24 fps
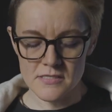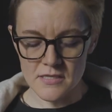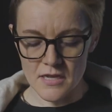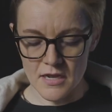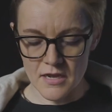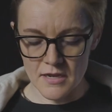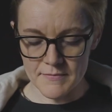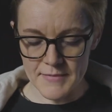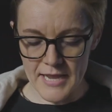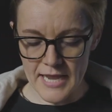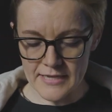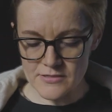It
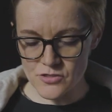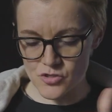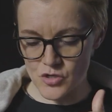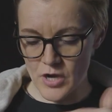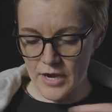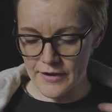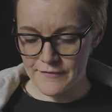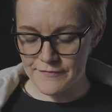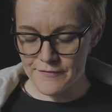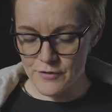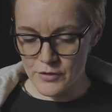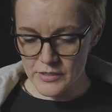has
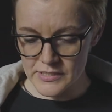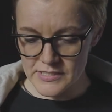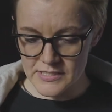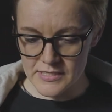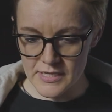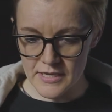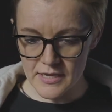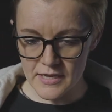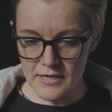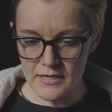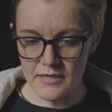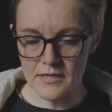track
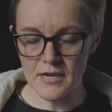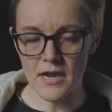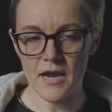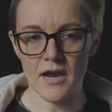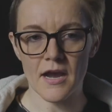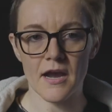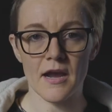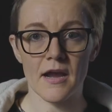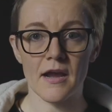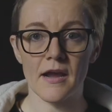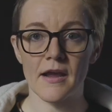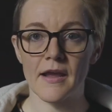focusing,
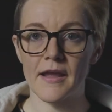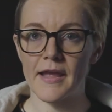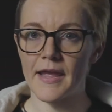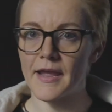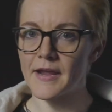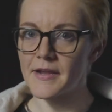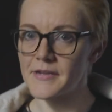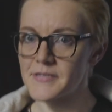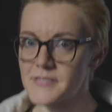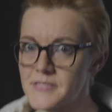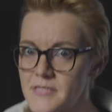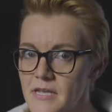
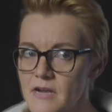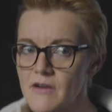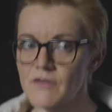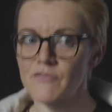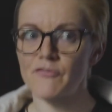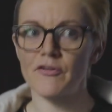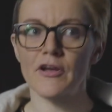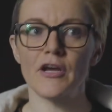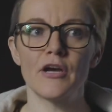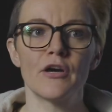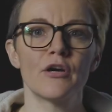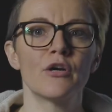AI
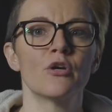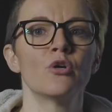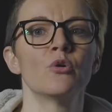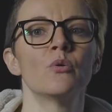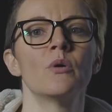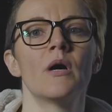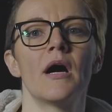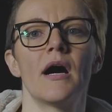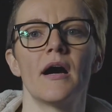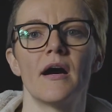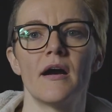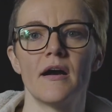
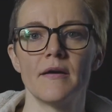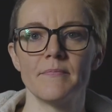servo,